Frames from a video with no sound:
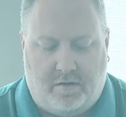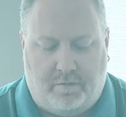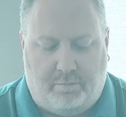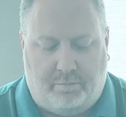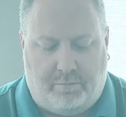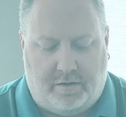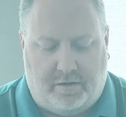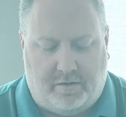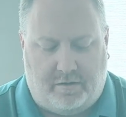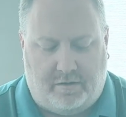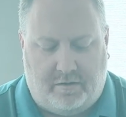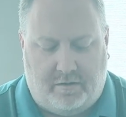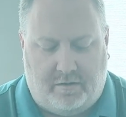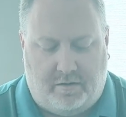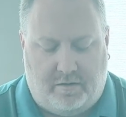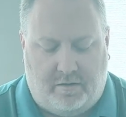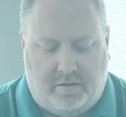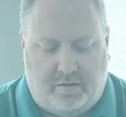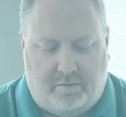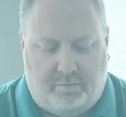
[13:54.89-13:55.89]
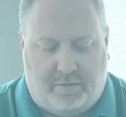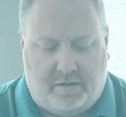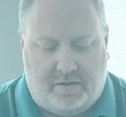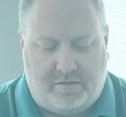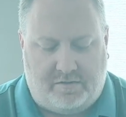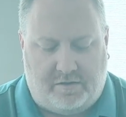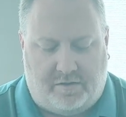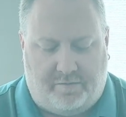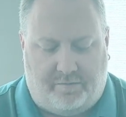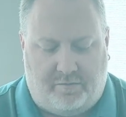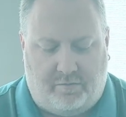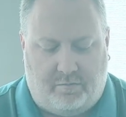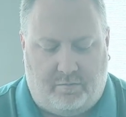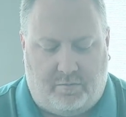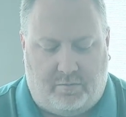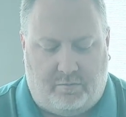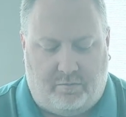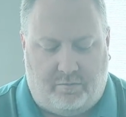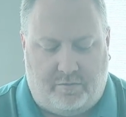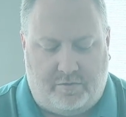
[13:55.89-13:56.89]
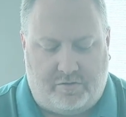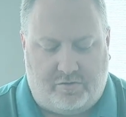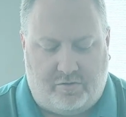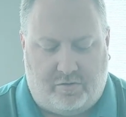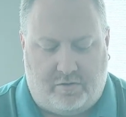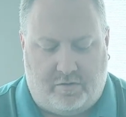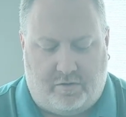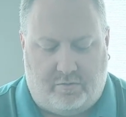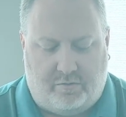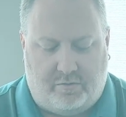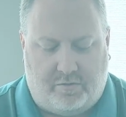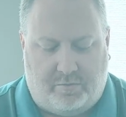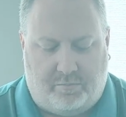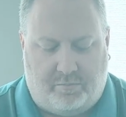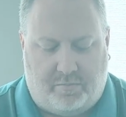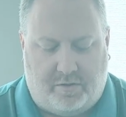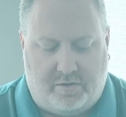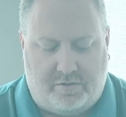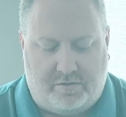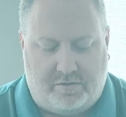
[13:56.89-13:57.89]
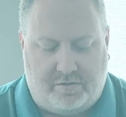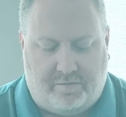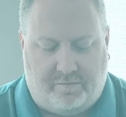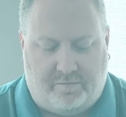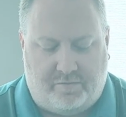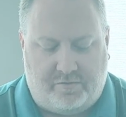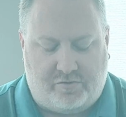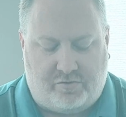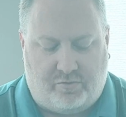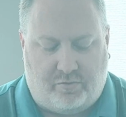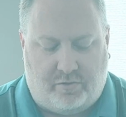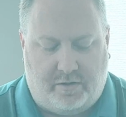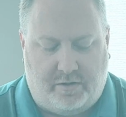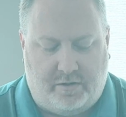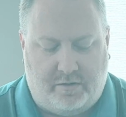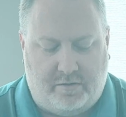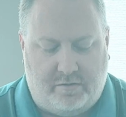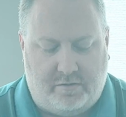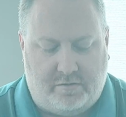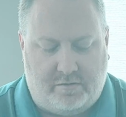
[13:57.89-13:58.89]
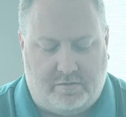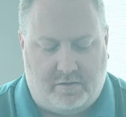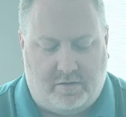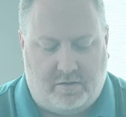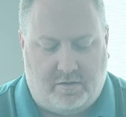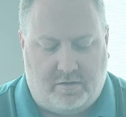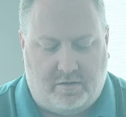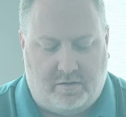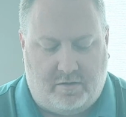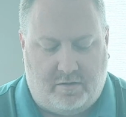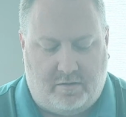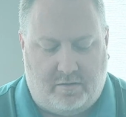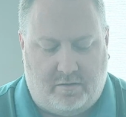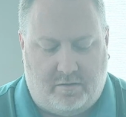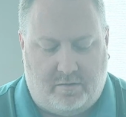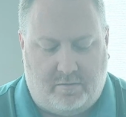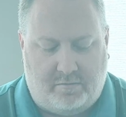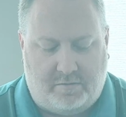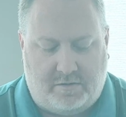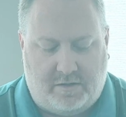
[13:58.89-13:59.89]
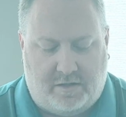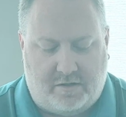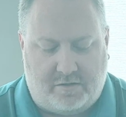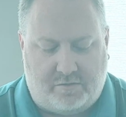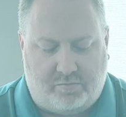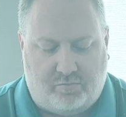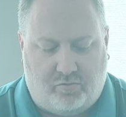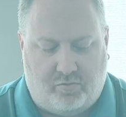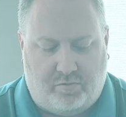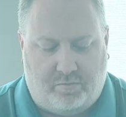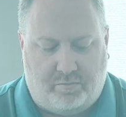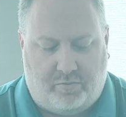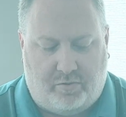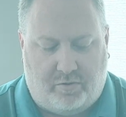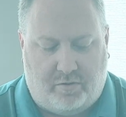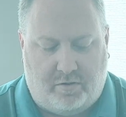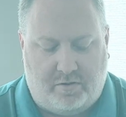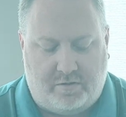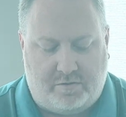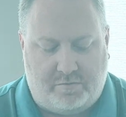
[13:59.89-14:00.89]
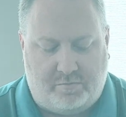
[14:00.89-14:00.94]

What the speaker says: But basically, if you remember, we started out with a bunch of screens and dashboard parts,